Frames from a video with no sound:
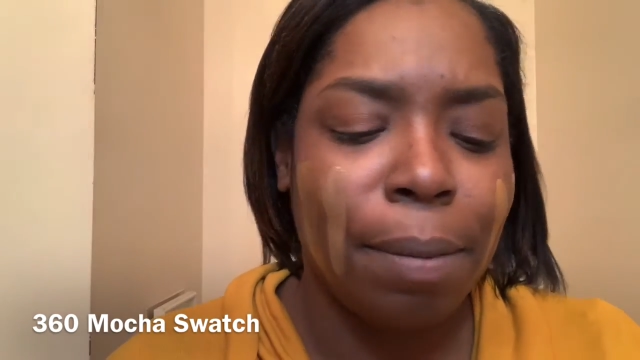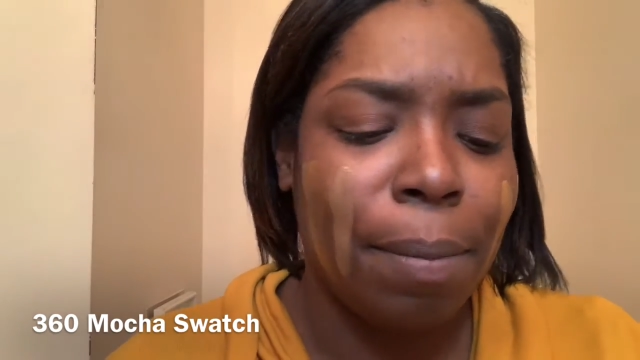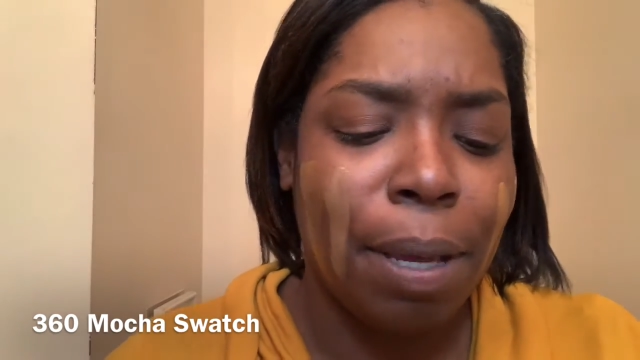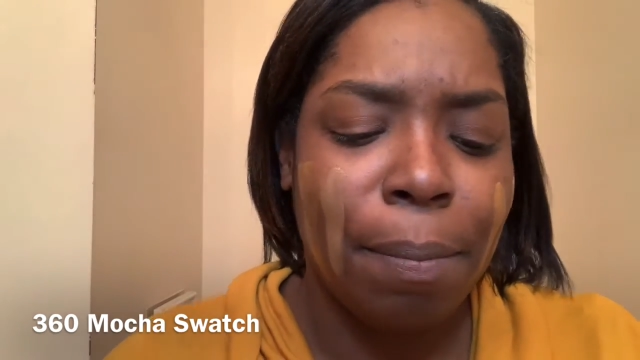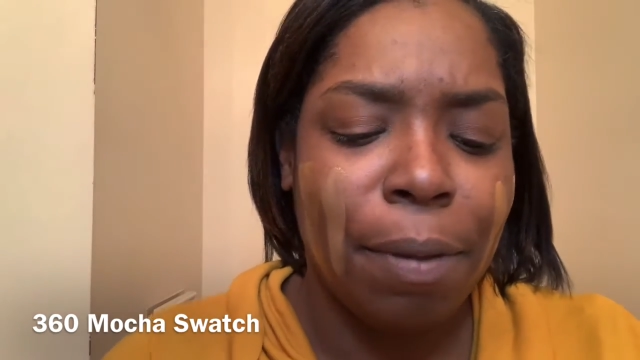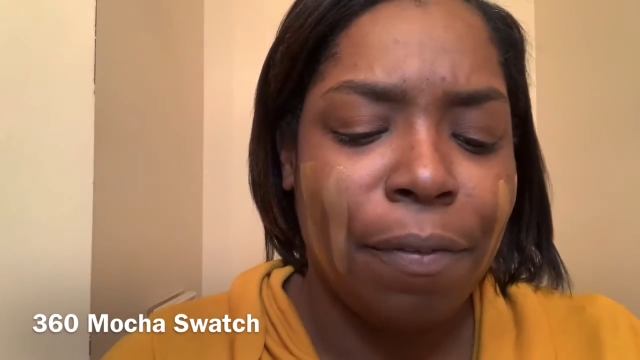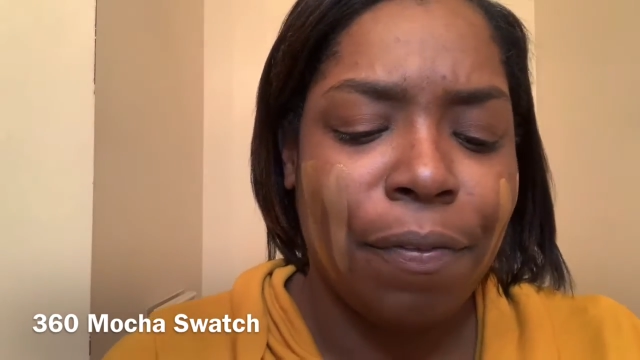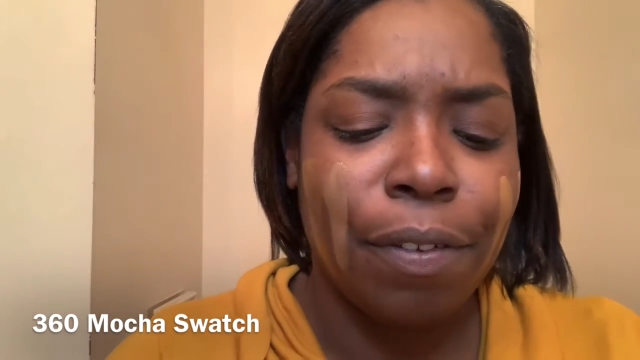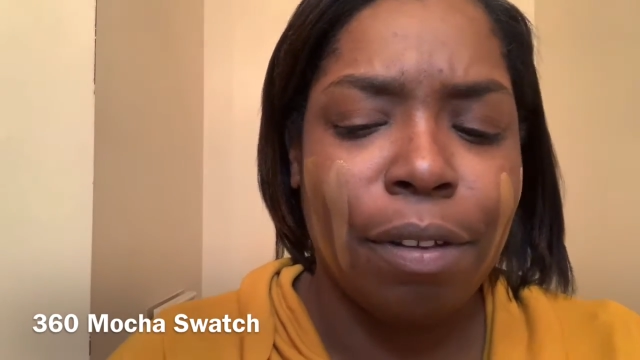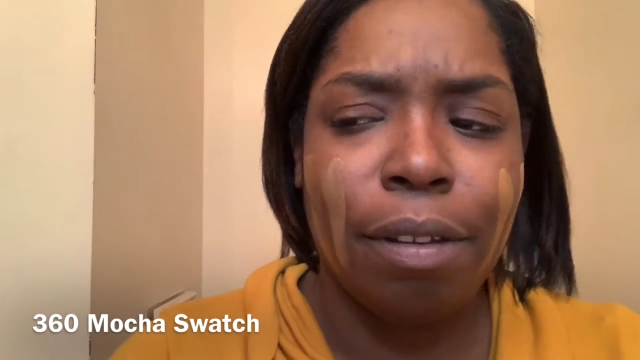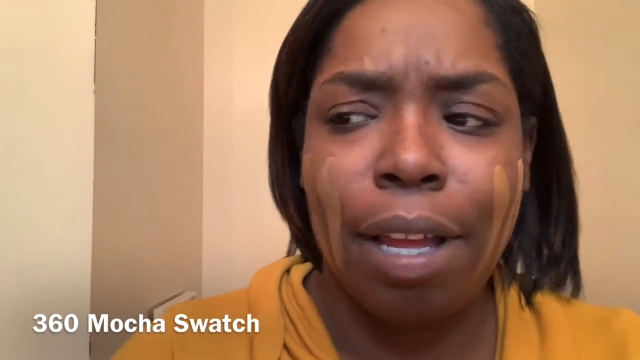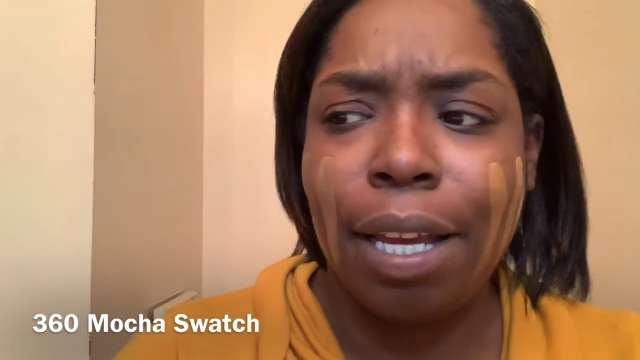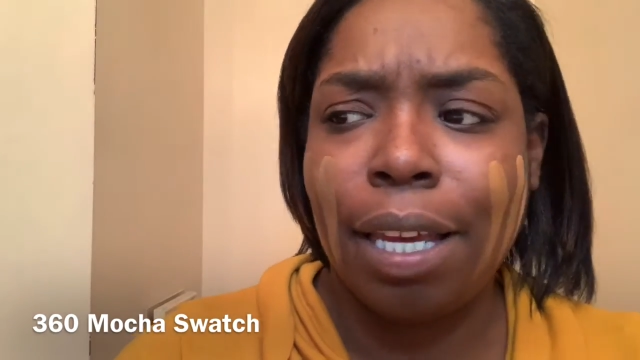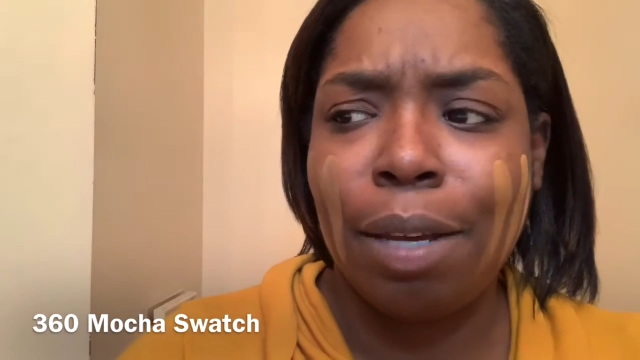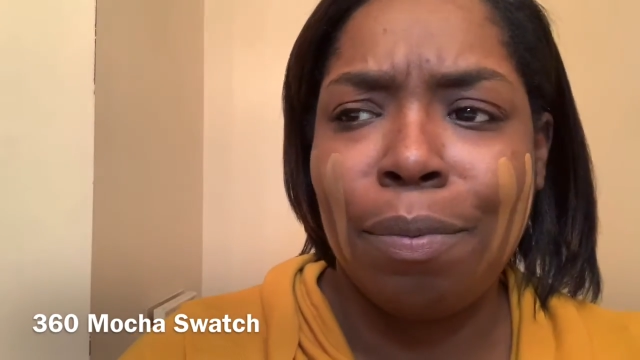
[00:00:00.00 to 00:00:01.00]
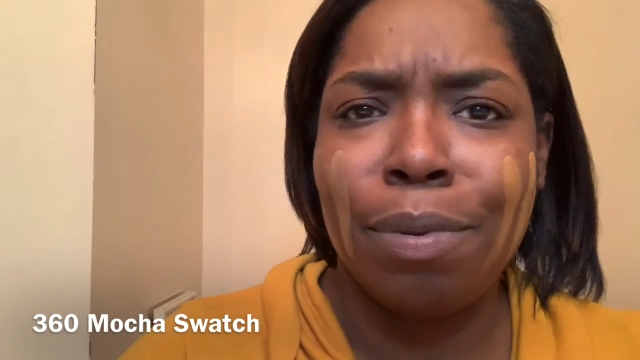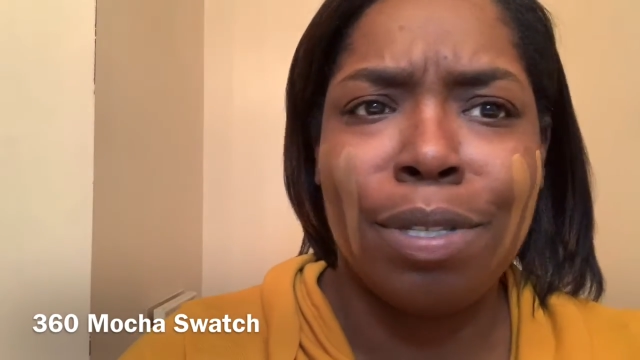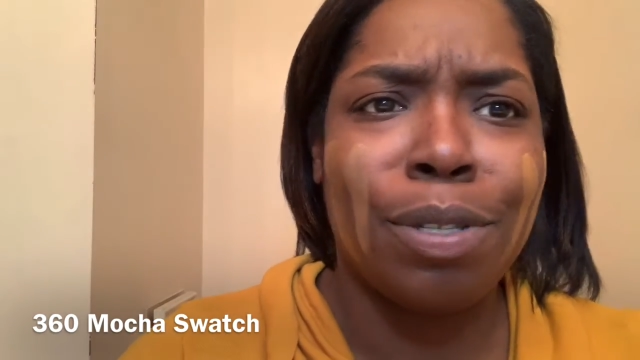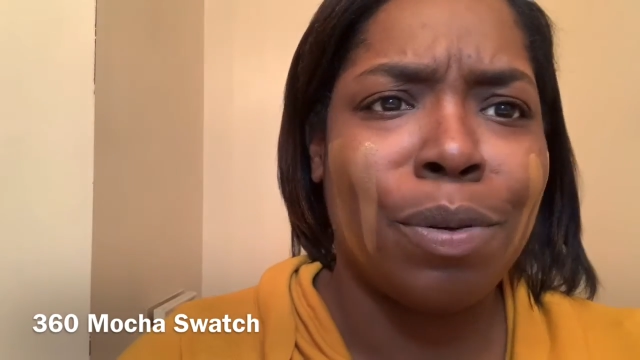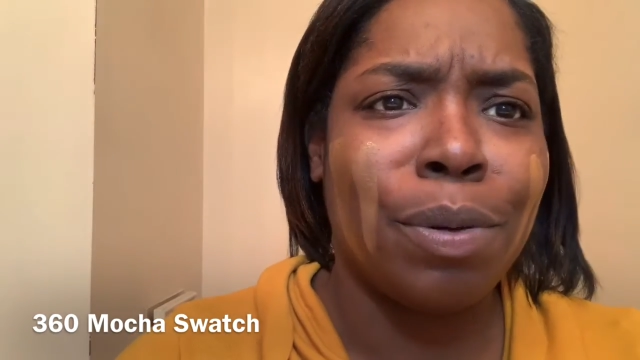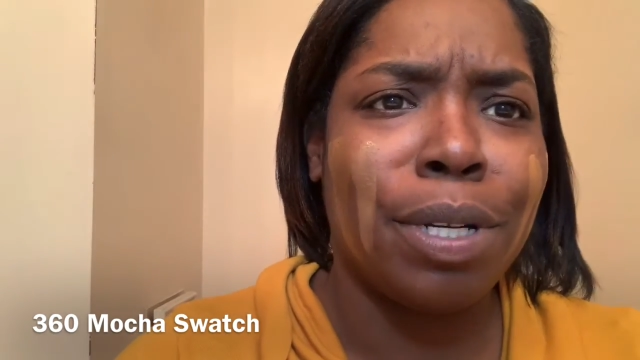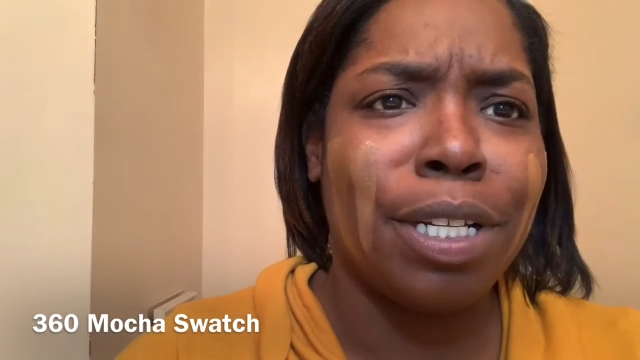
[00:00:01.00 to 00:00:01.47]
to make me feel like it
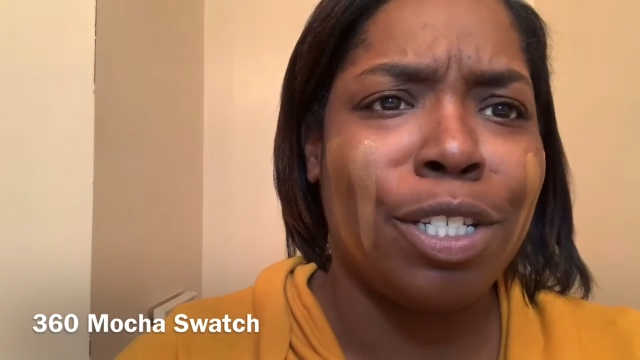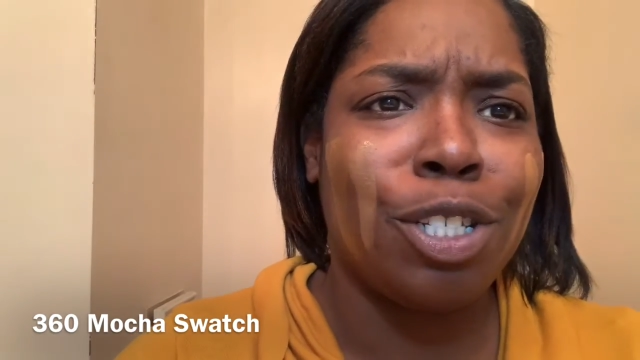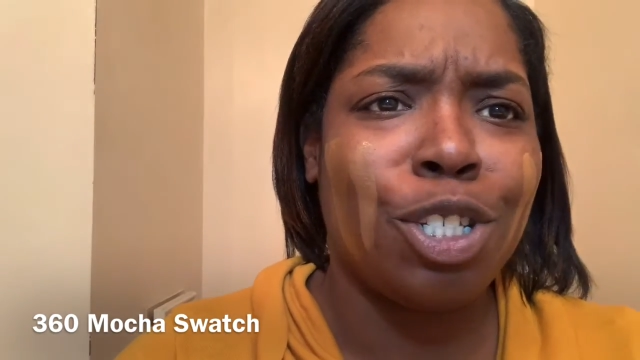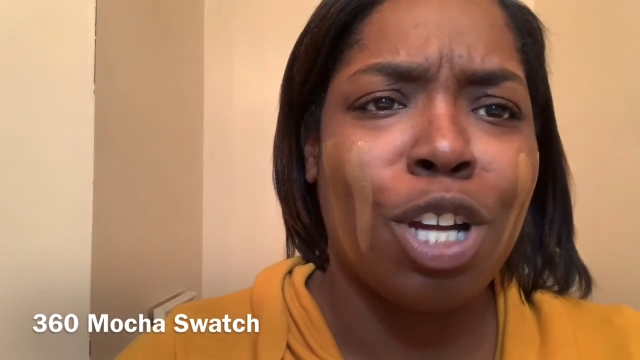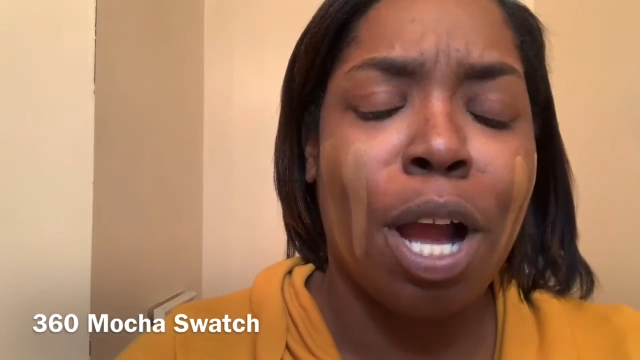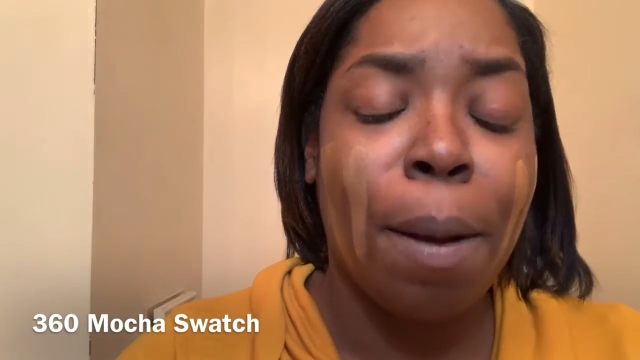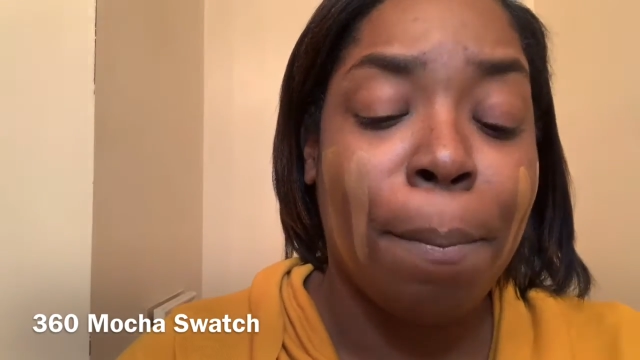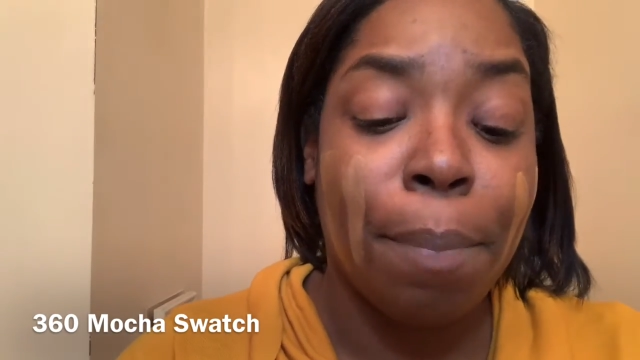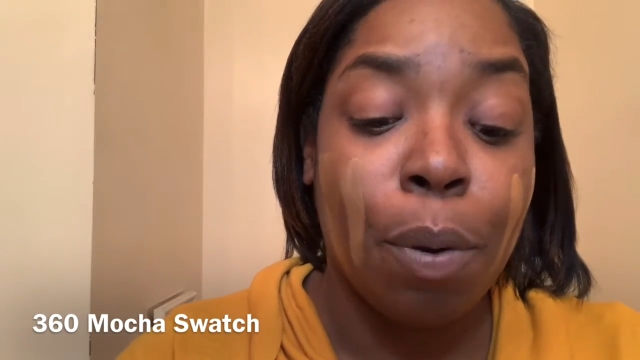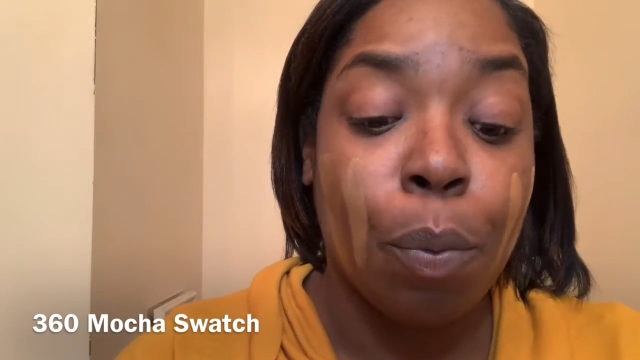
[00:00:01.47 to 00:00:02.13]
was doing its job,